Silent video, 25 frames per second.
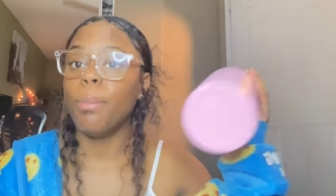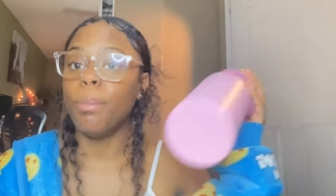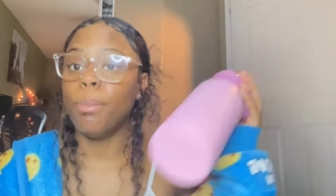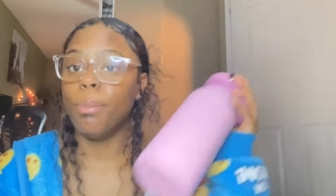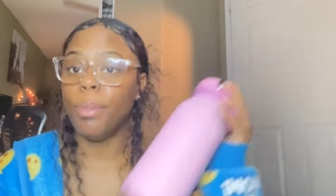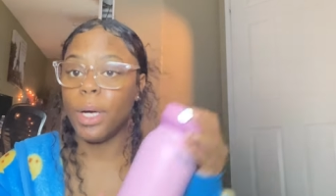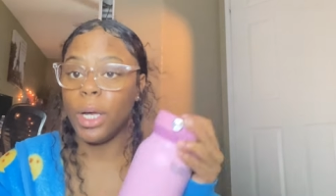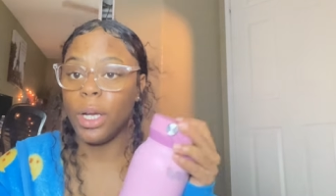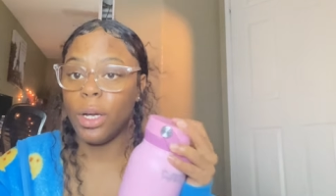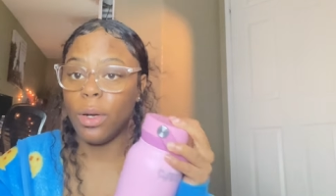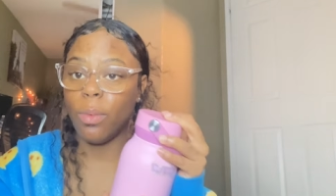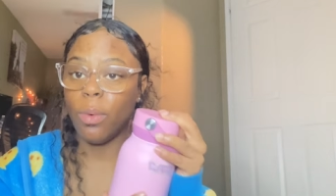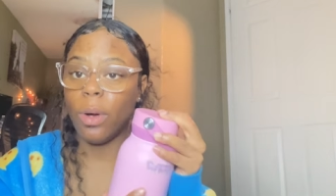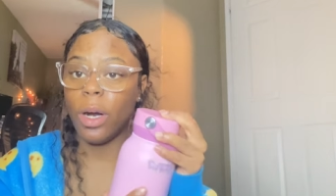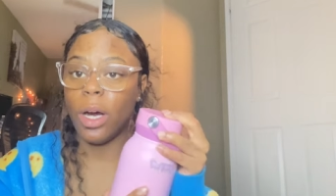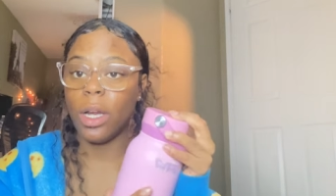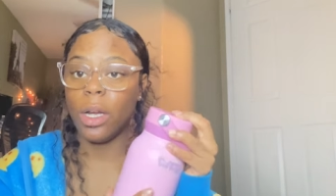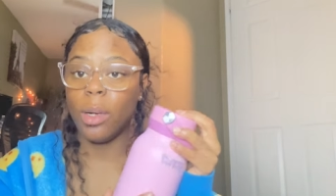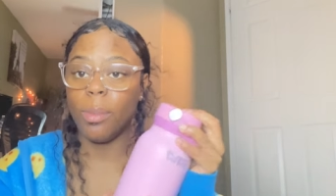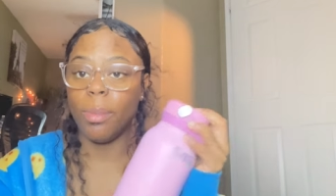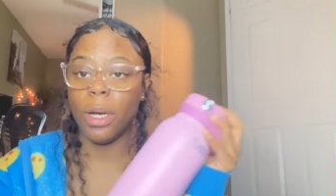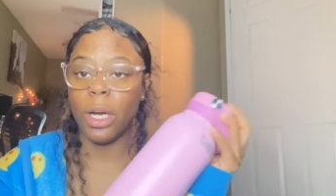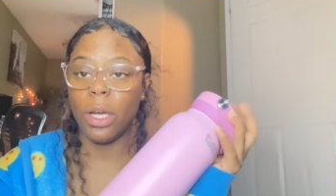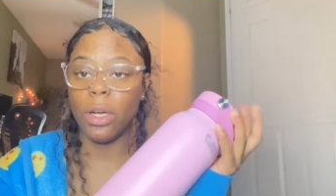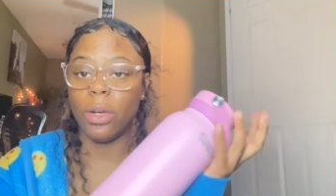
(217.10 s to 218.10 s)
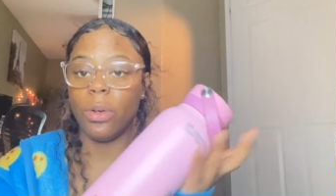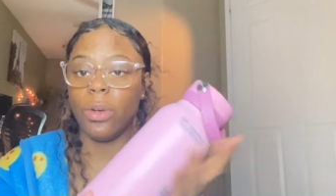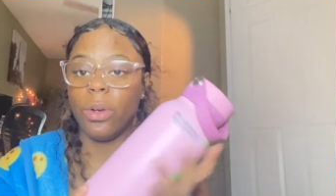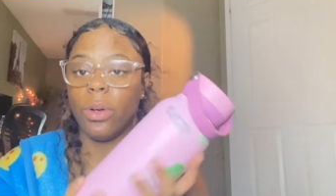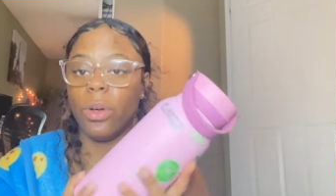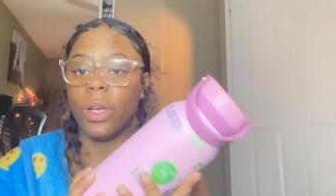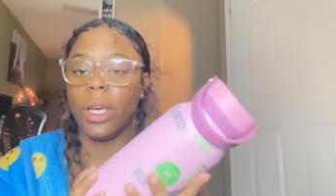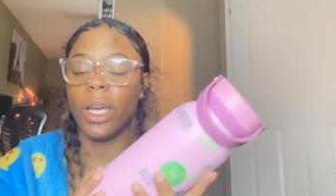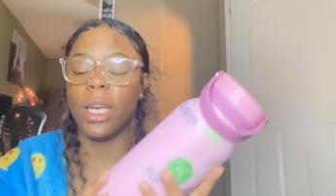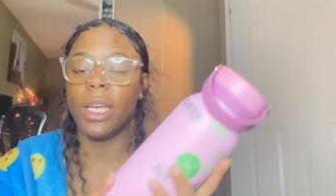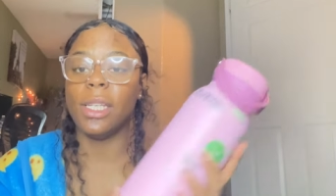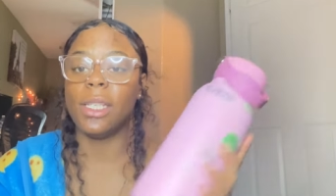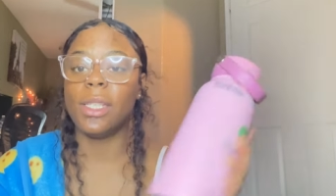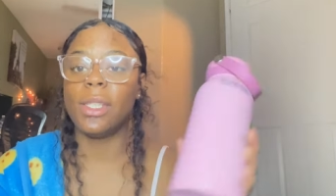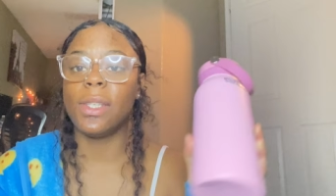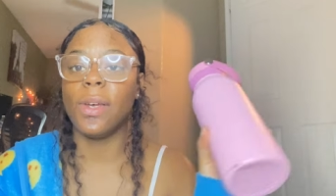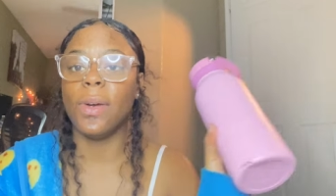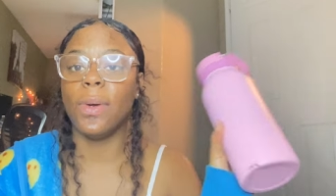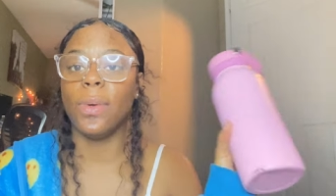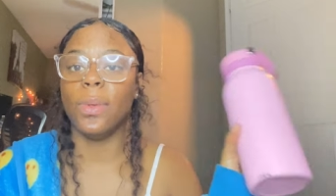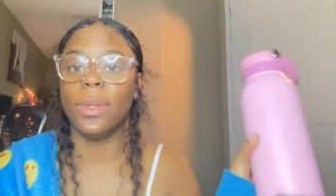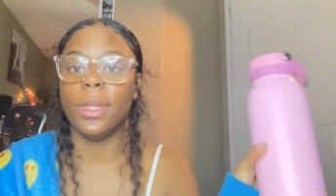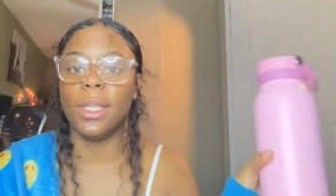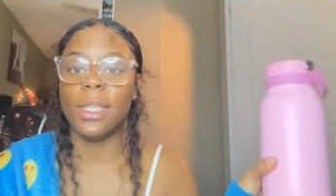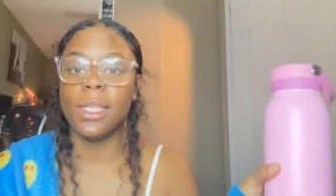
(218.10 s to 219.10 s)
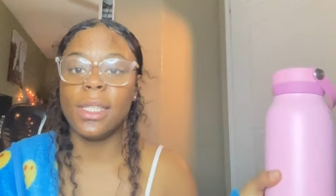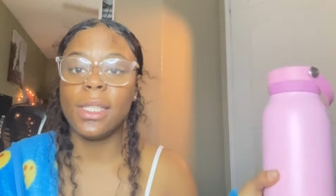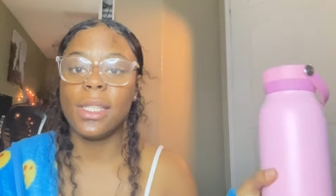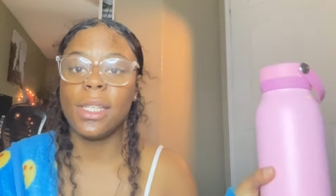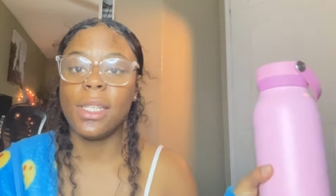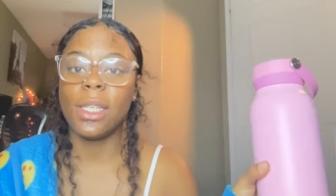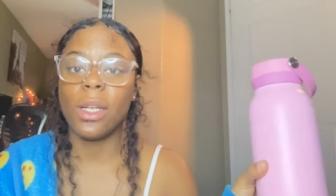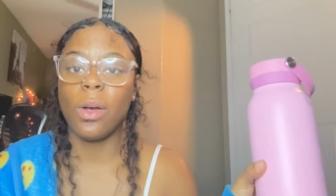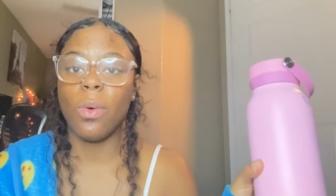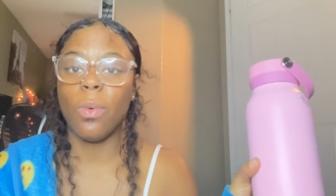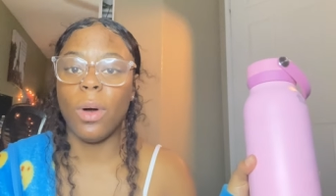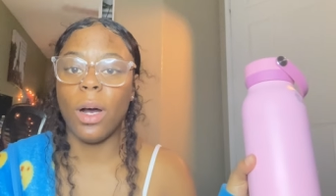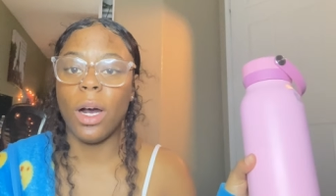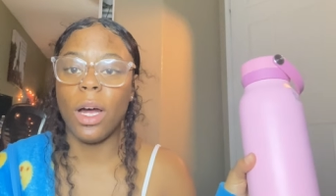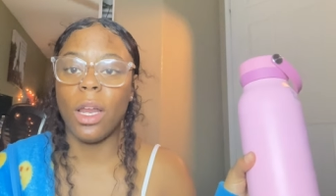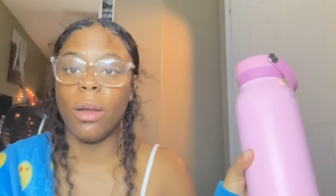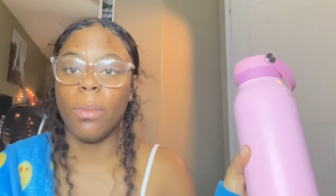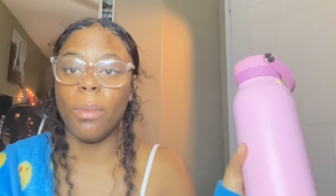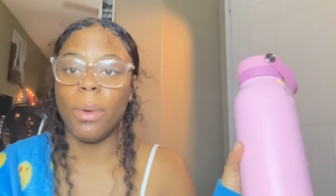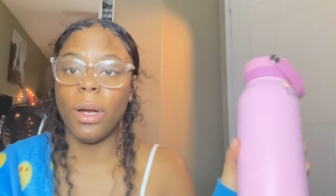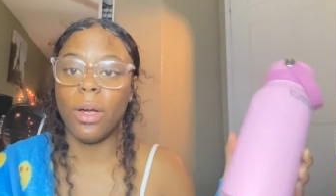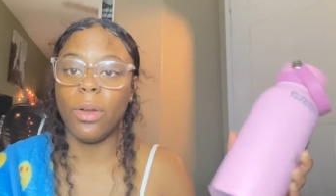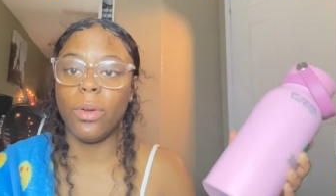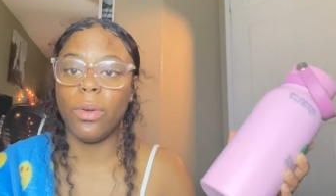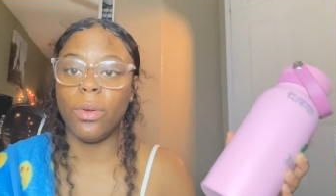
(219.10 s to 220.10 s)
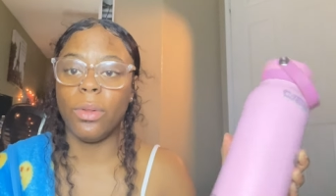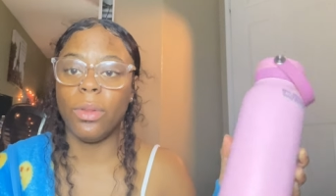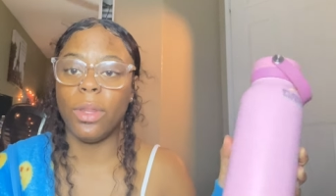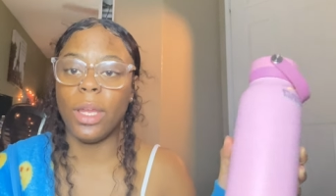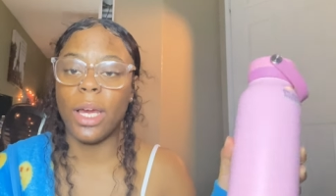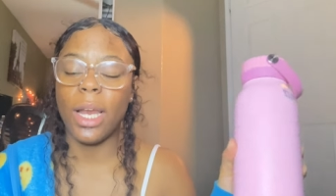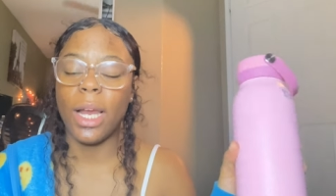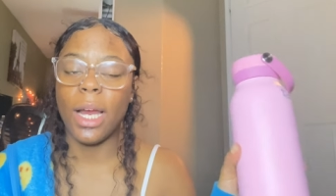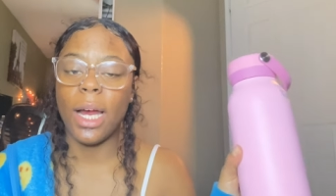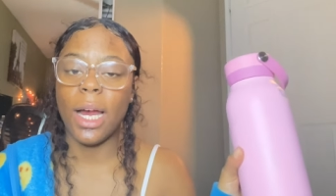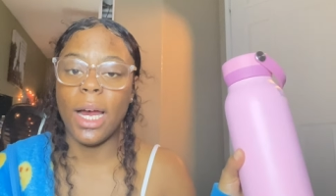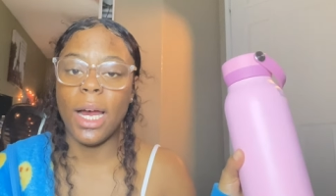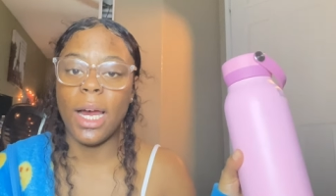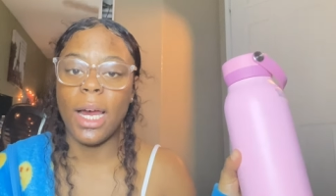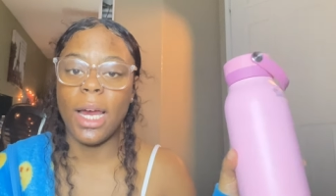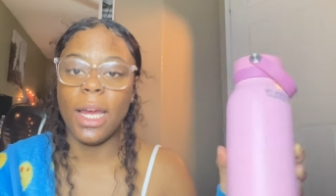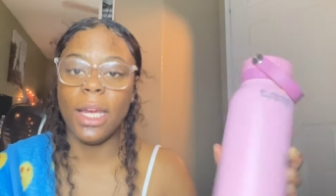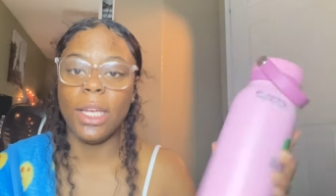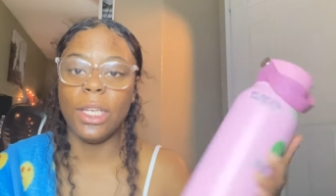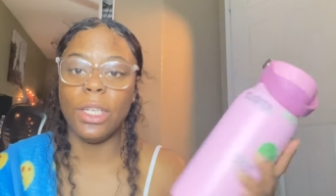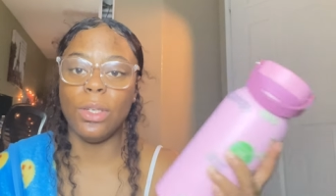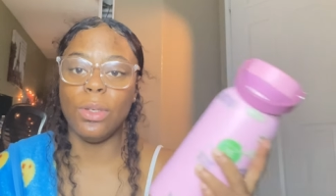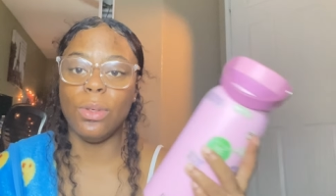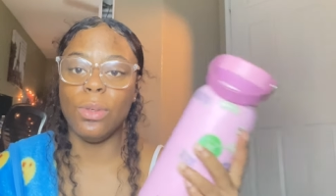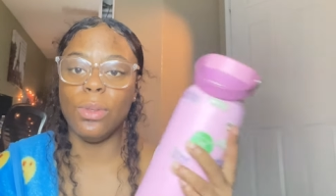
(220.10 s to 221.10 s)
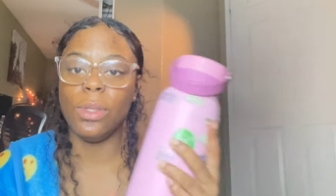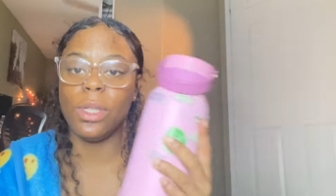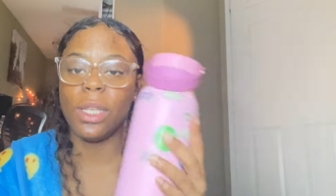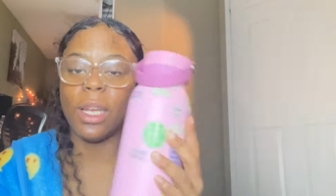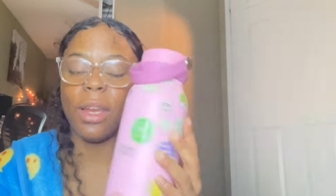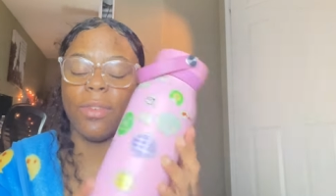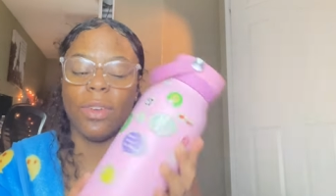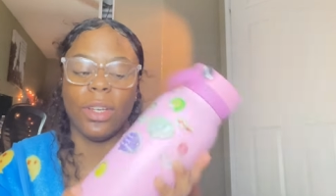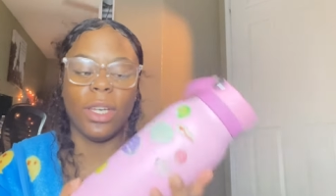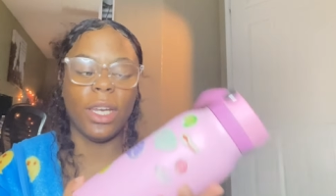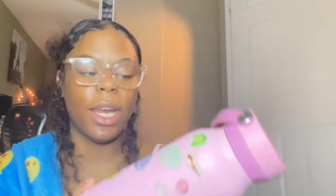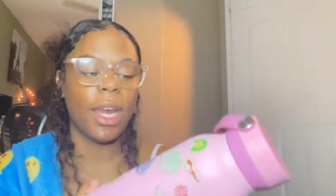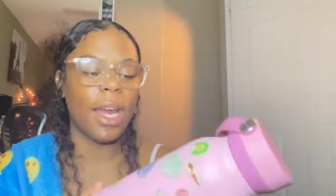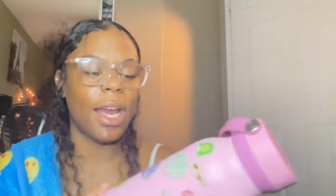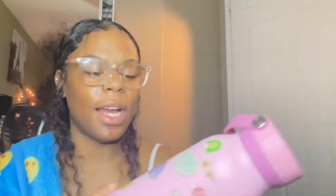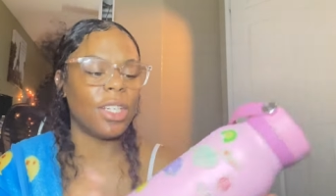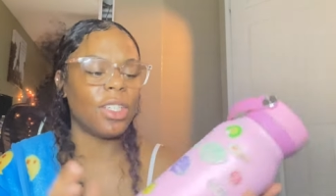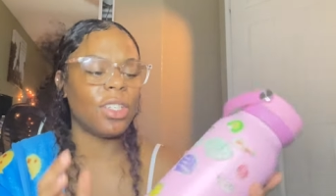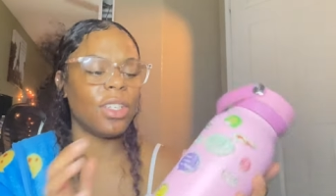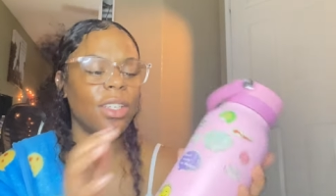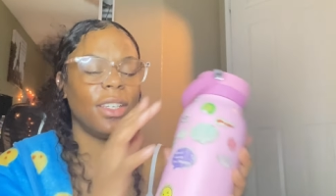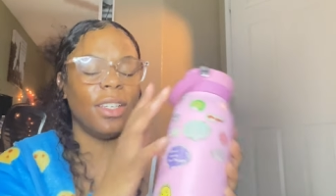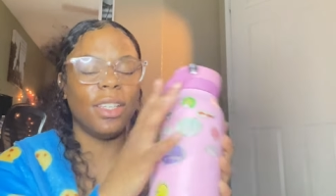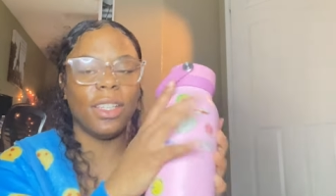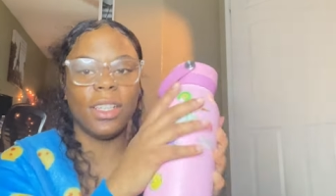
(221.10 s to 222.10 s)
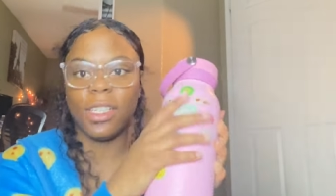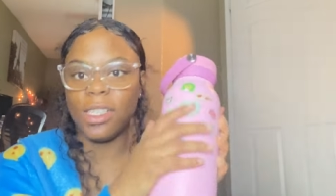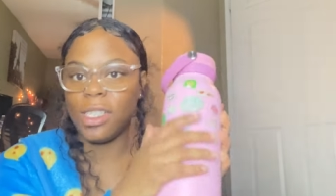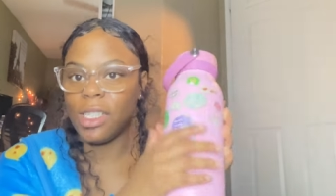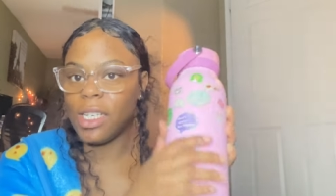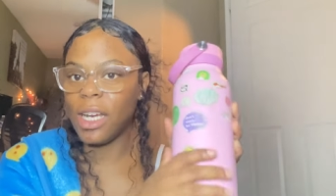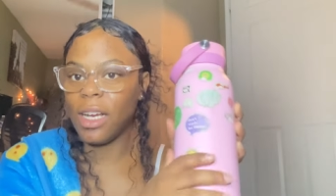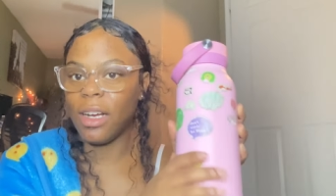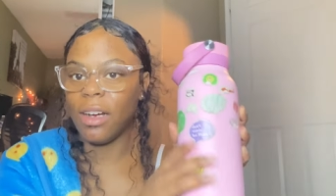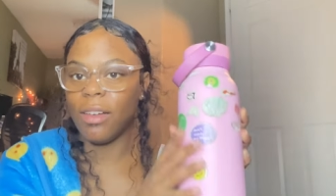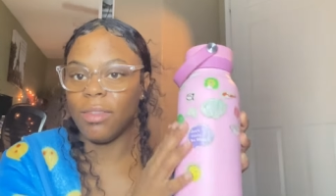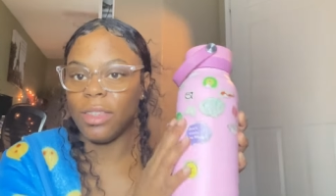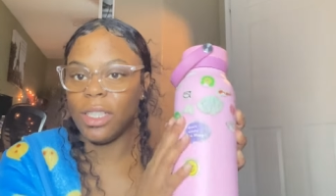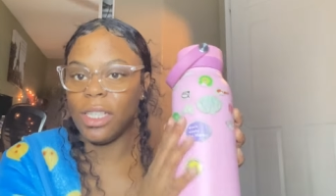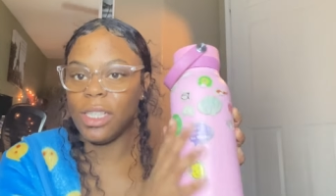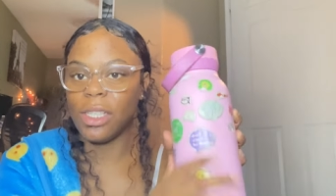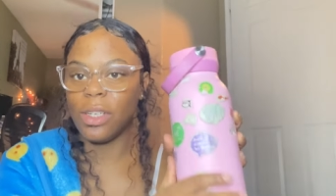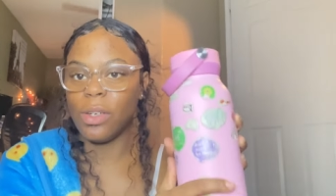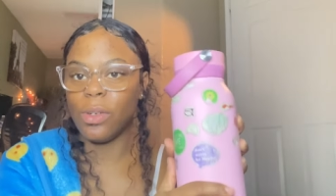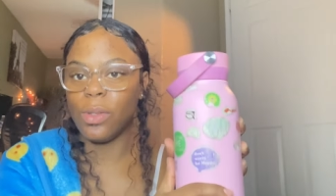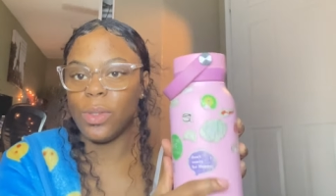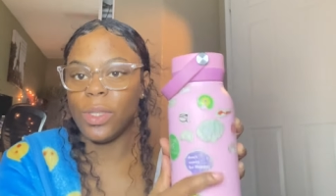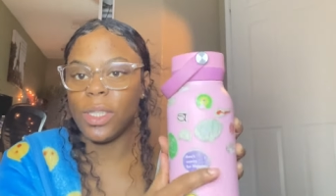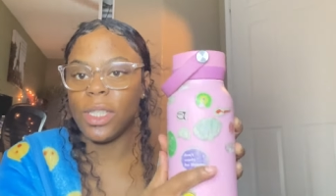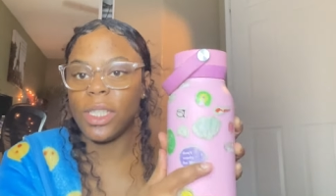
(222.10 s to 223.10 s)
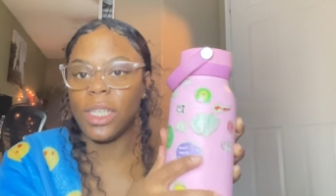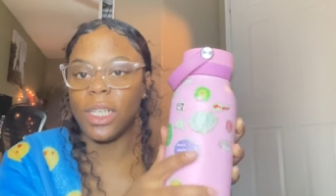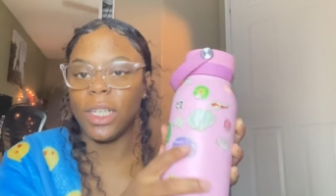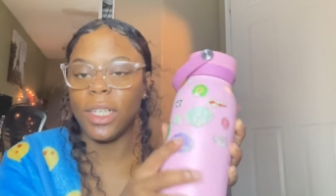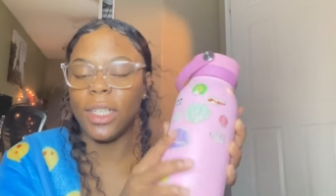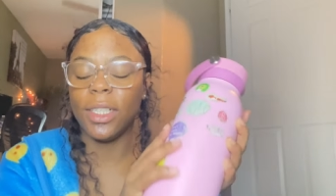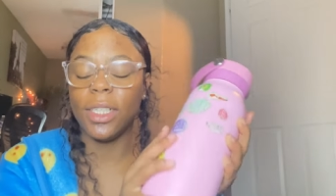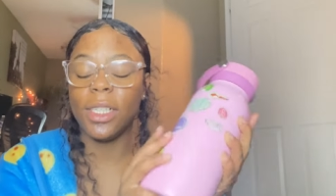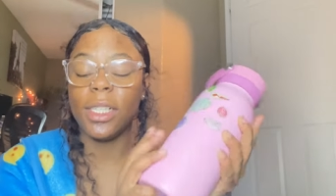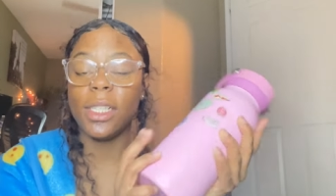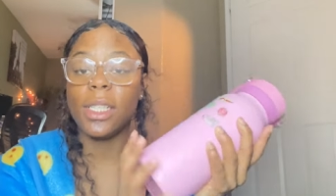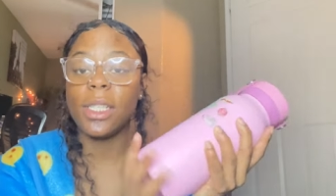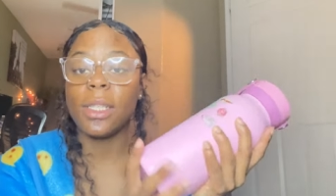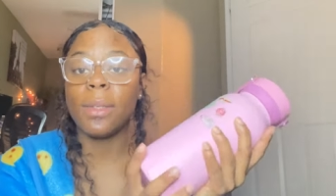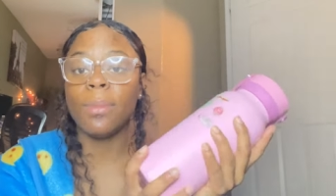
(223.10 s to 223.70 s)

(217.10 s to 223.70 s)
but a water bottle. Okay, so this is a water bottle that I use every day. I actually need to take off these old stickers.